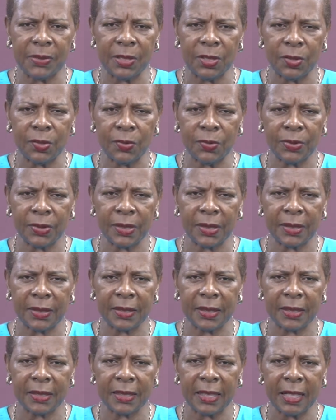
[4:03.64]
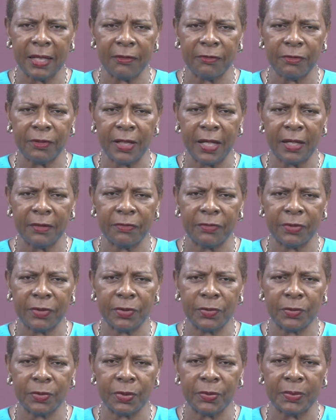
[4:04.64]
be noted that every
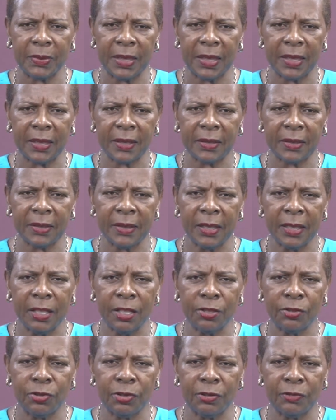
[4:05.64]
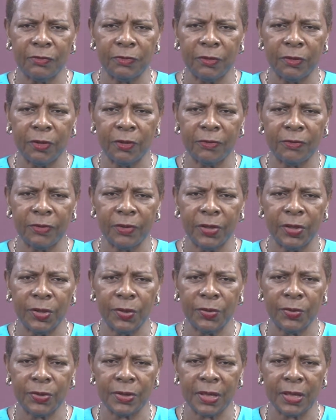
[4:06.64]
effort were made to involve our
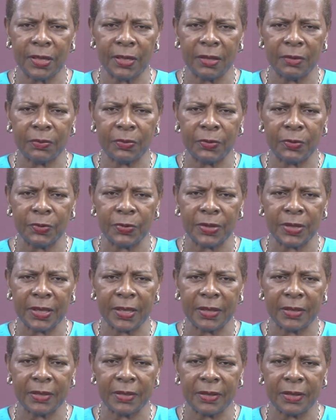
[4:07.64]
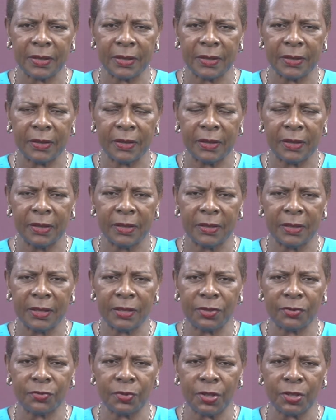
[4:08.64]
youth in the process. The
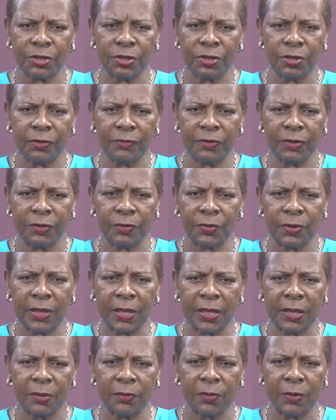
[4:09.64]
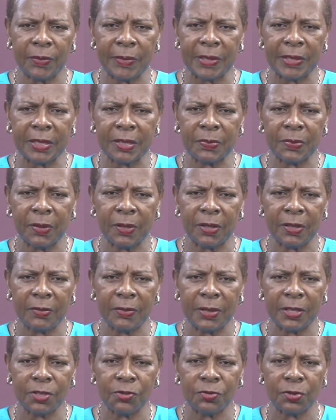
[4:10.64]
structure of the Grenada Women's
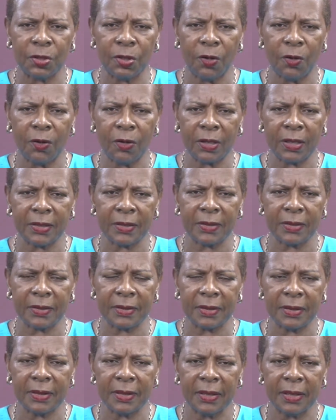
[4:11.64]
Parliamentary Caucus.